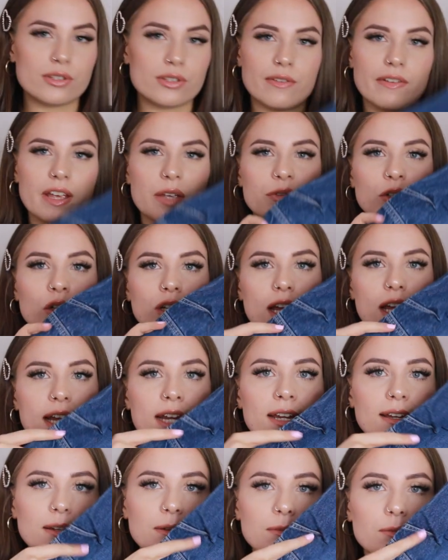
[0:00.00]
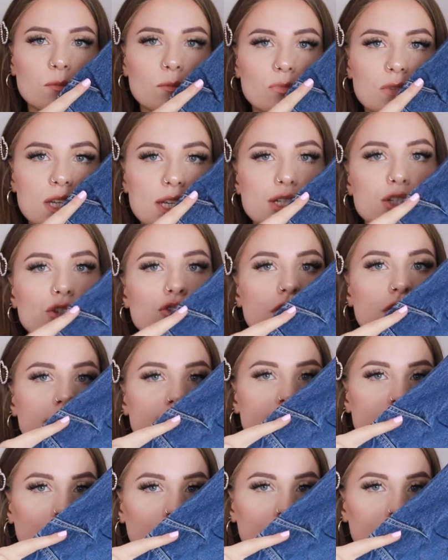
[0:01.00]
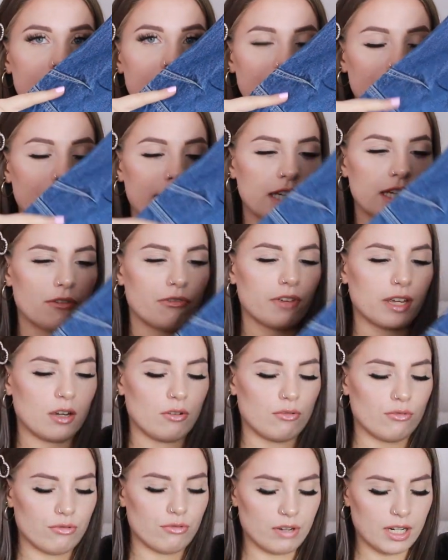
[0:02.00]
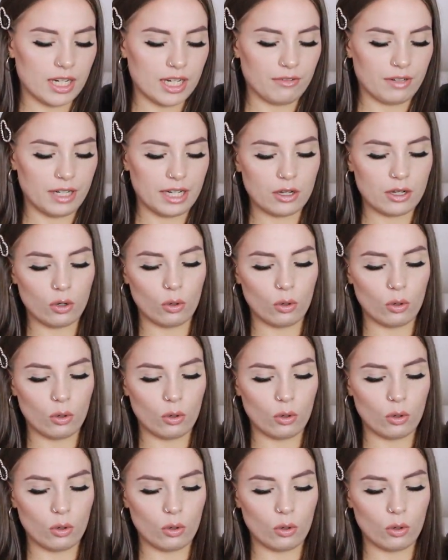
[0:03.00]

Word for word: So they've got like these crosses on the knee which I think are really